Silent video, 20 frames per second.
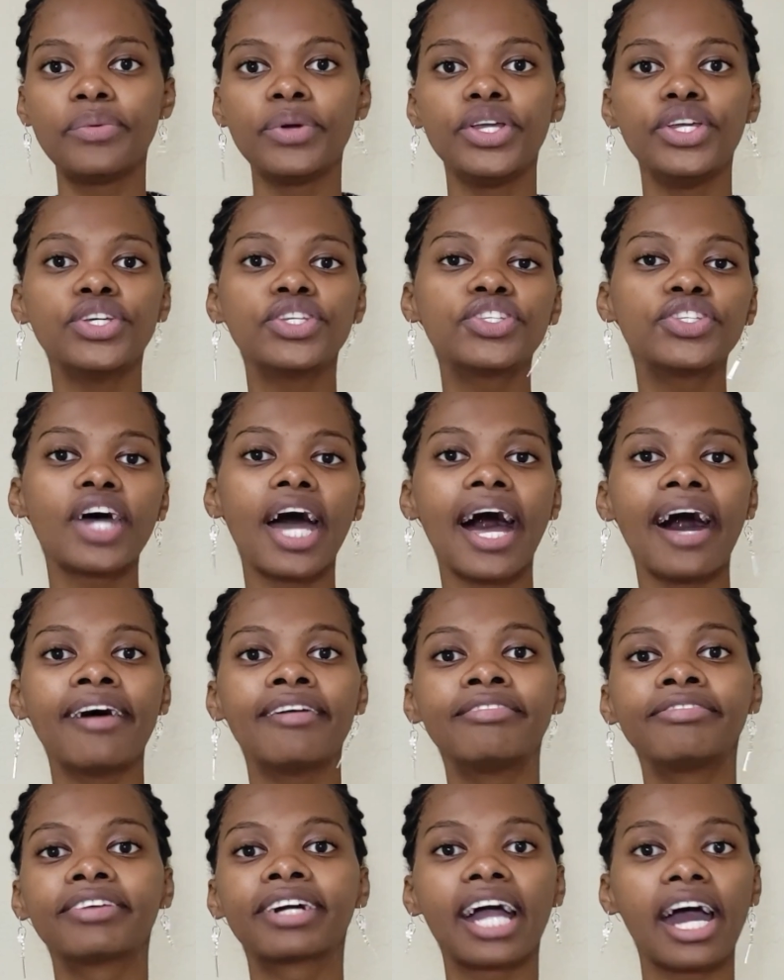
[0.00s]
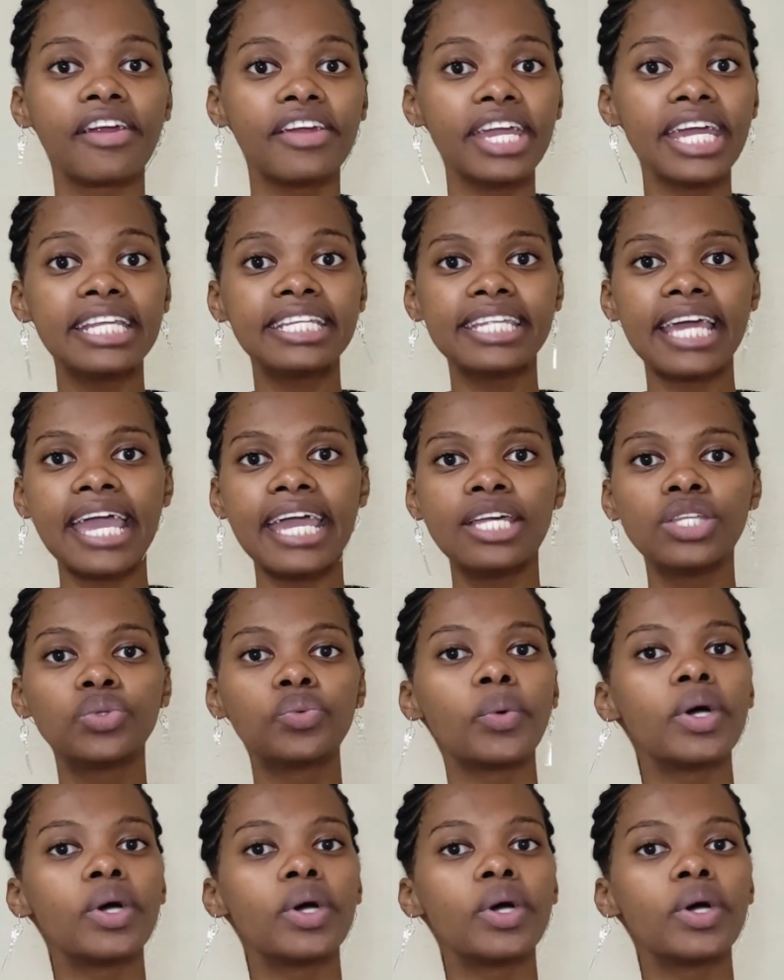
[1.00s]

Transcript: we used to have career days